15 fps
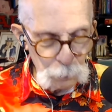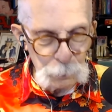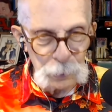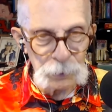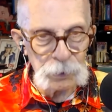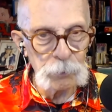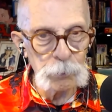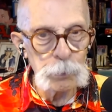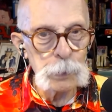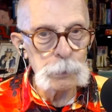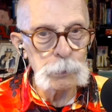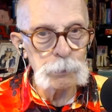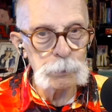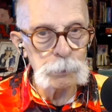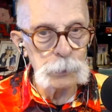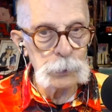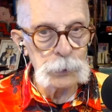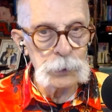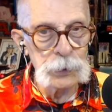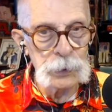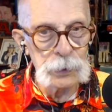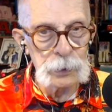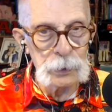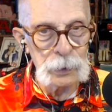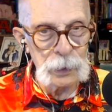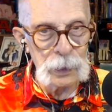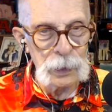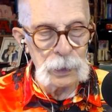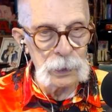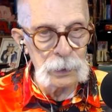met some people from Goodyear,
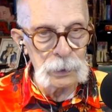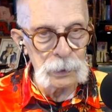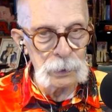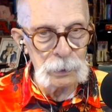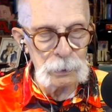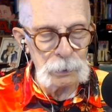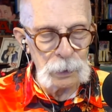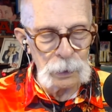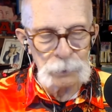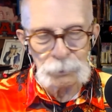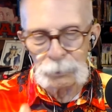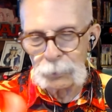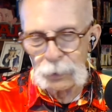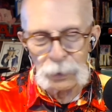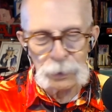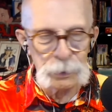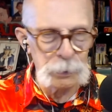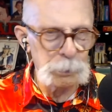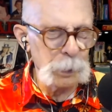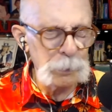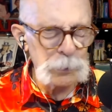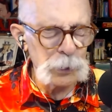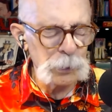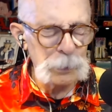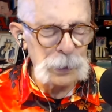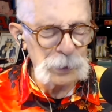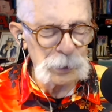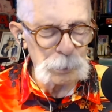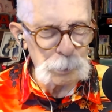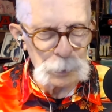and I said, "The publisher,
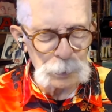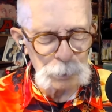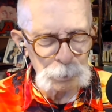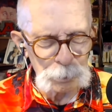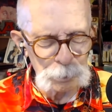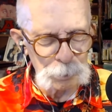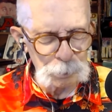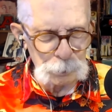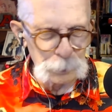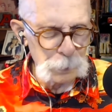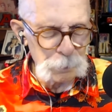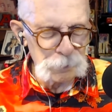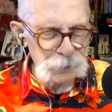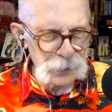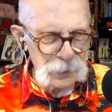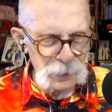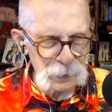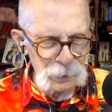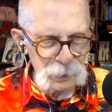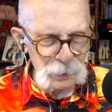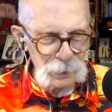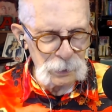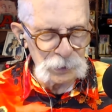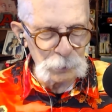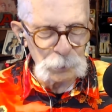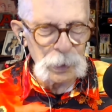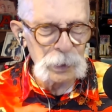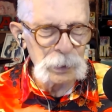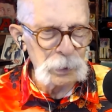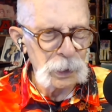man, is a big blimp fan." They said,
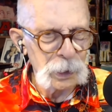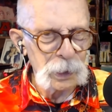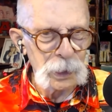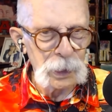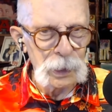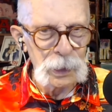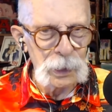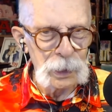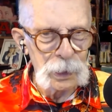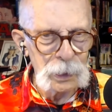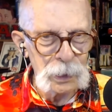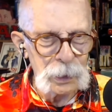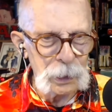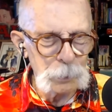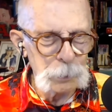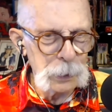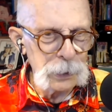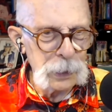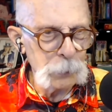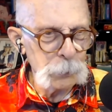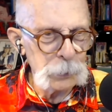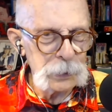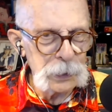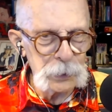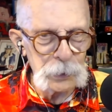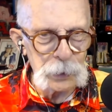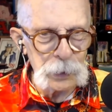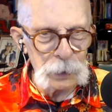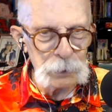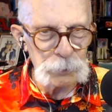"Well, come on out, we'll take you
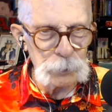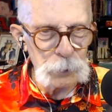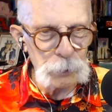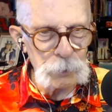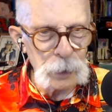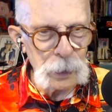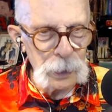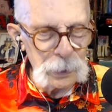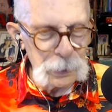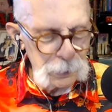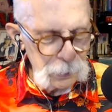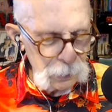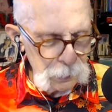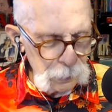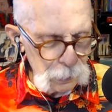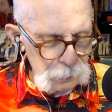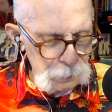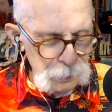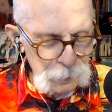guys for a ride." And then,